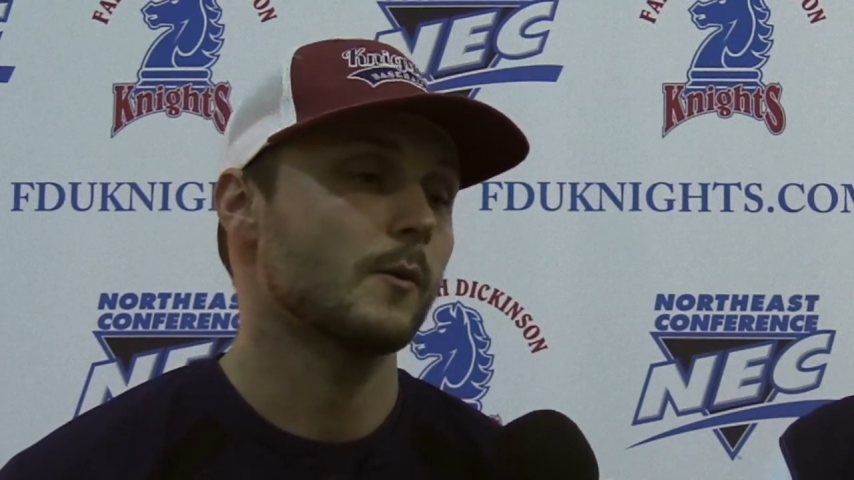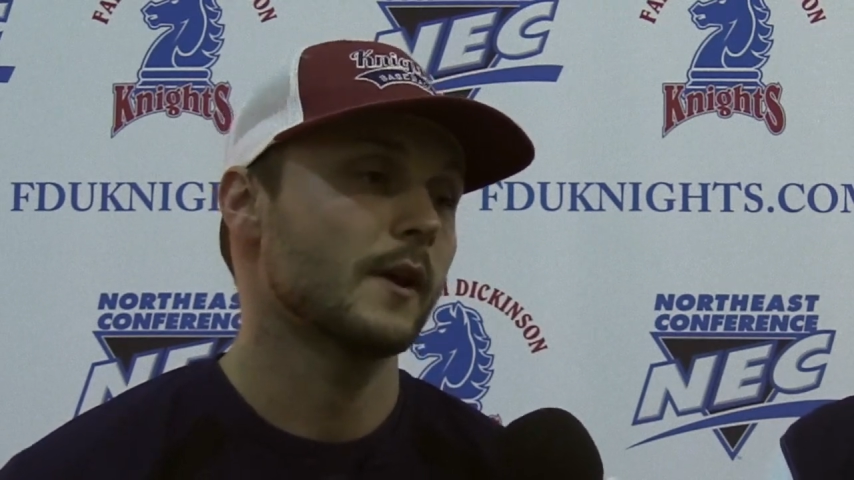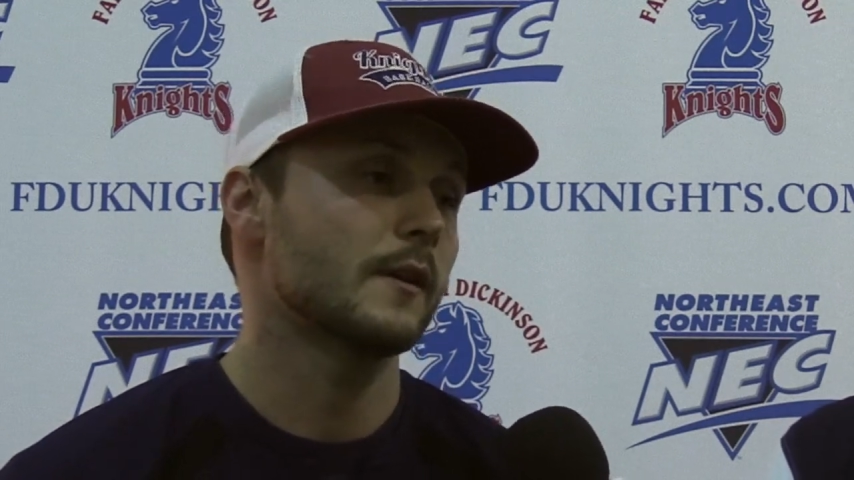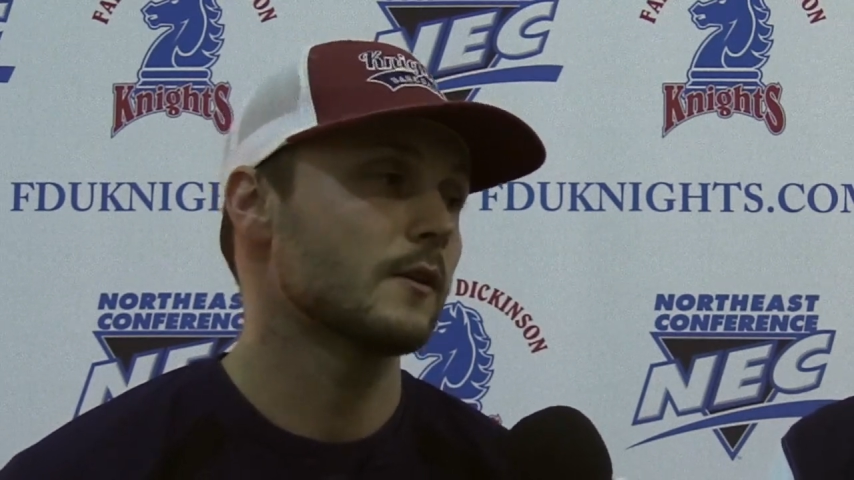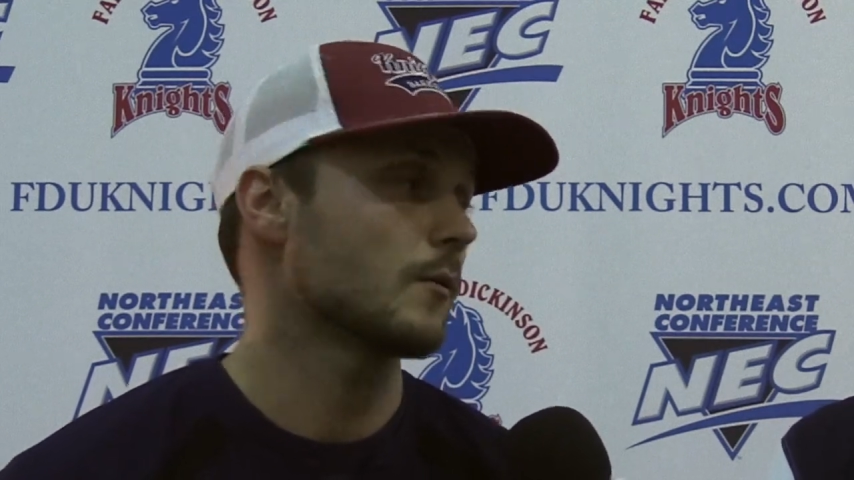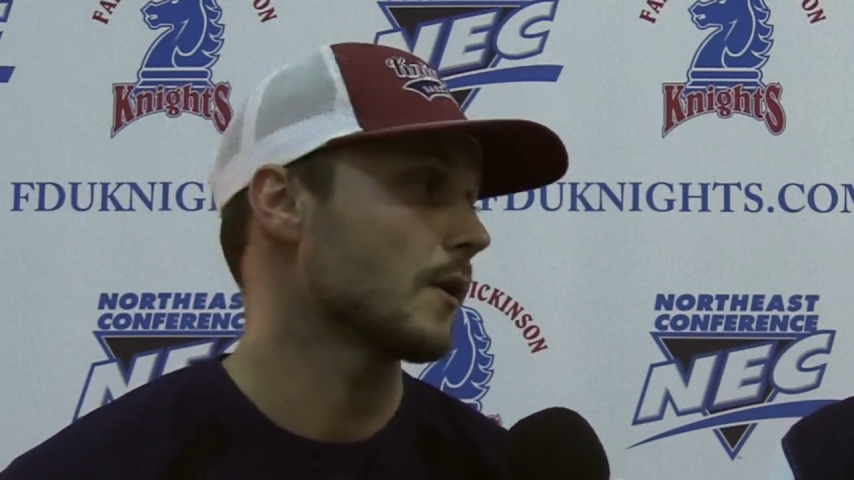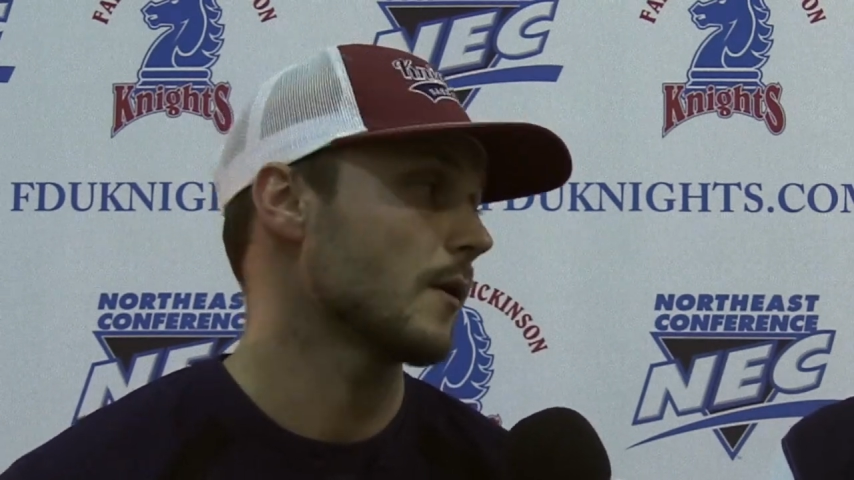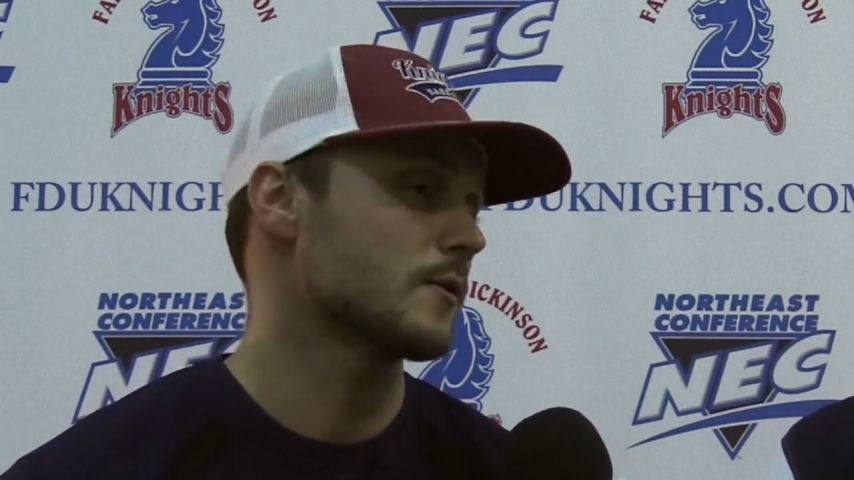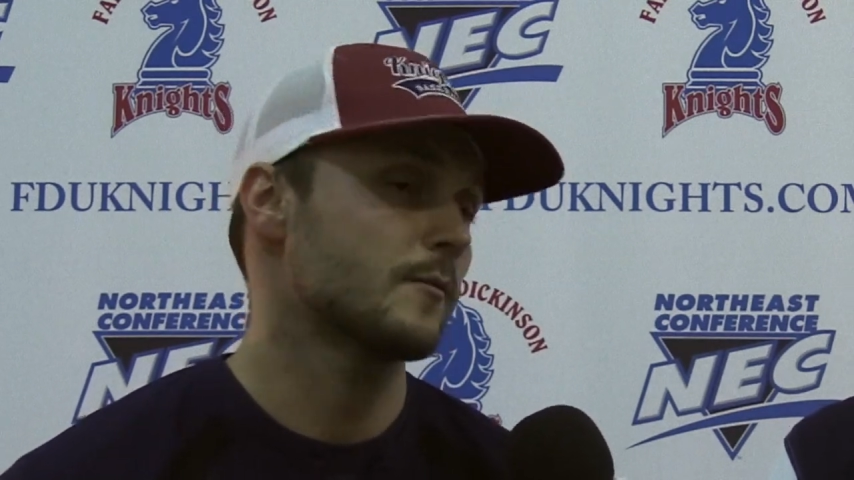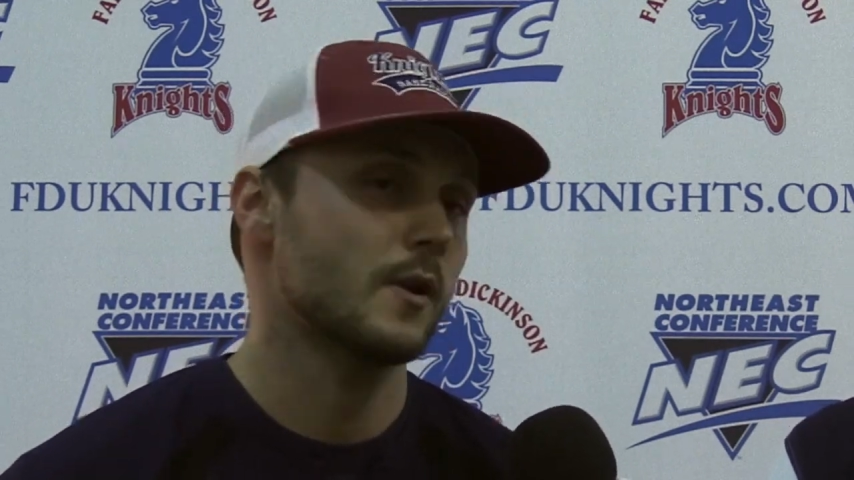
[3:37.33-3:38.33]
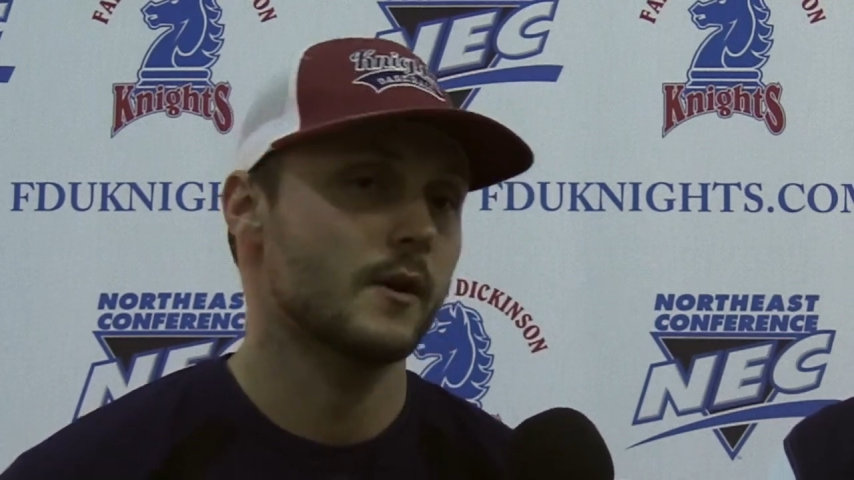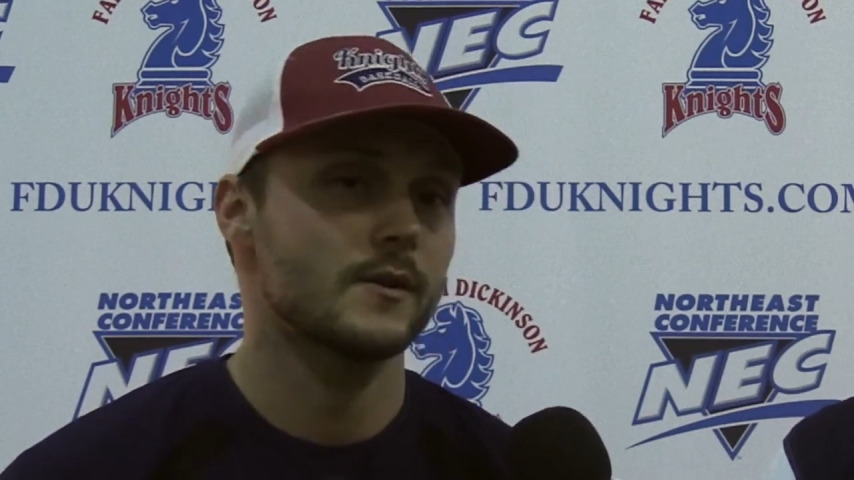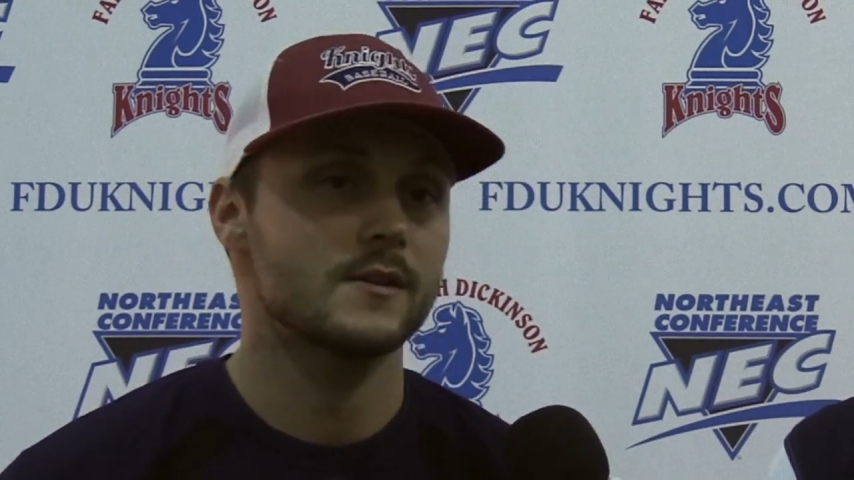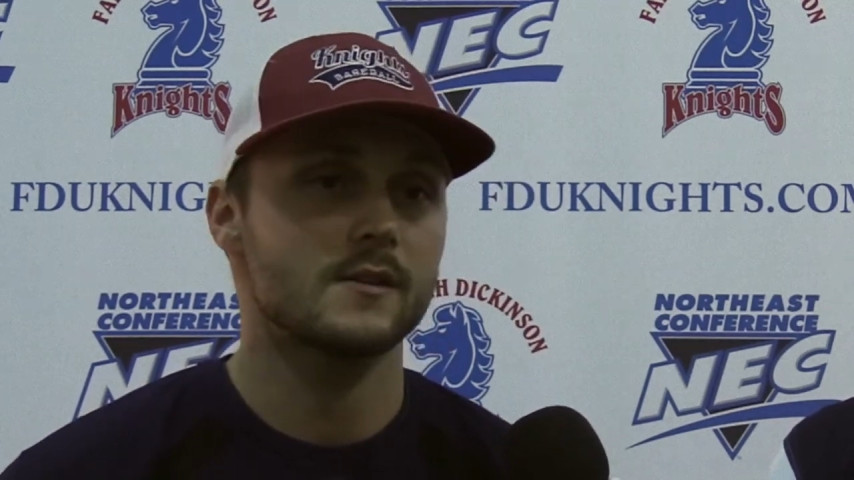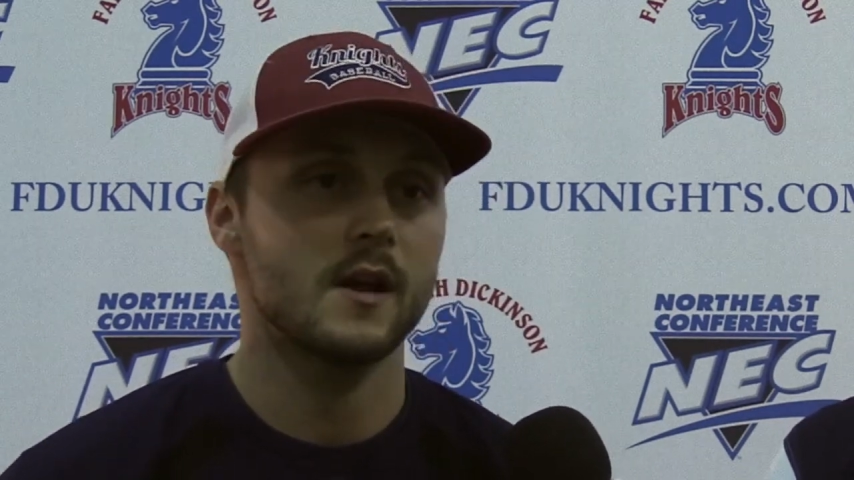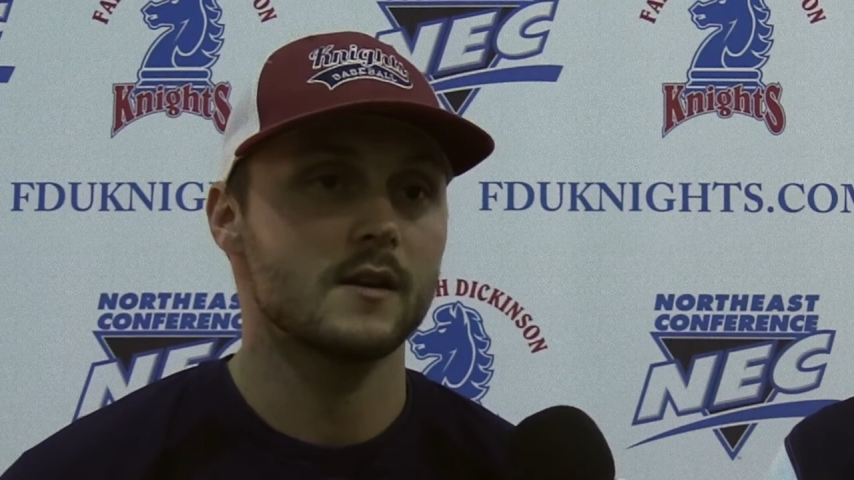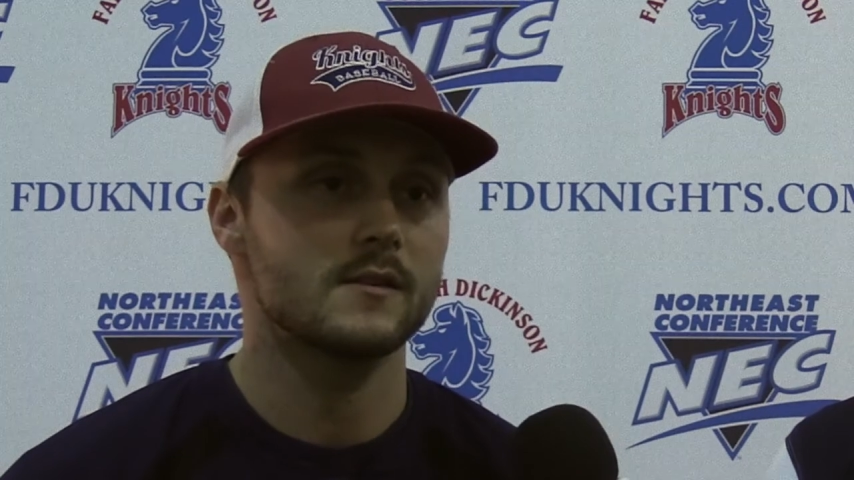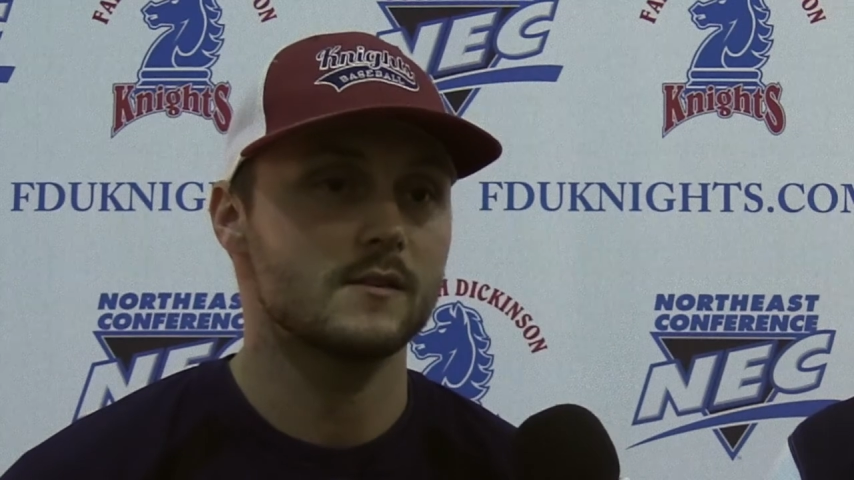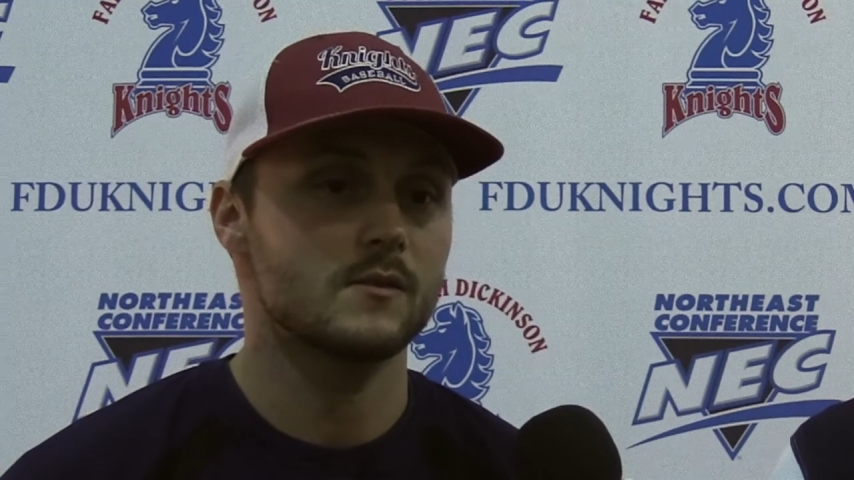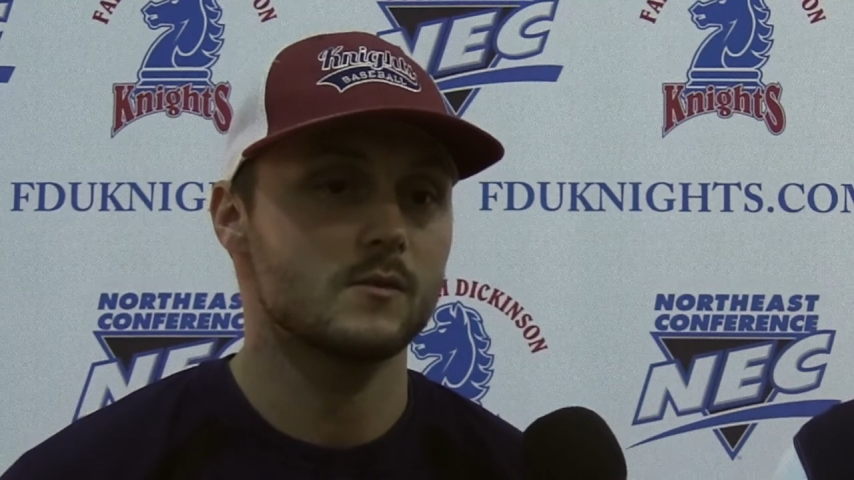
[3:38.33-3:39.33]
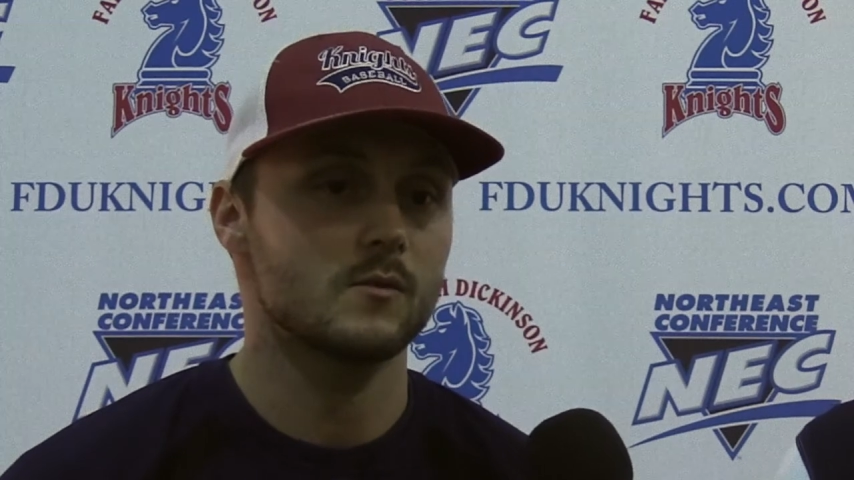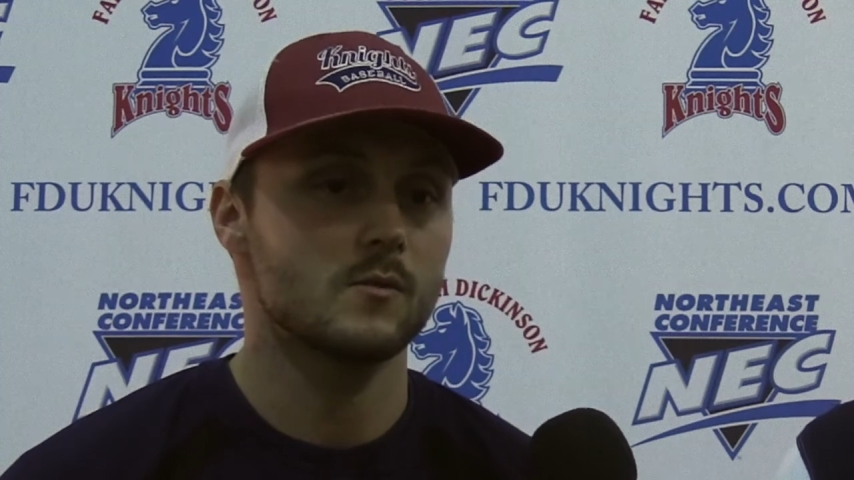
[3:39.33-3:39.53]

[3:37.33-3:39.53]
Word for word: relating to when I was a player, it's nice to,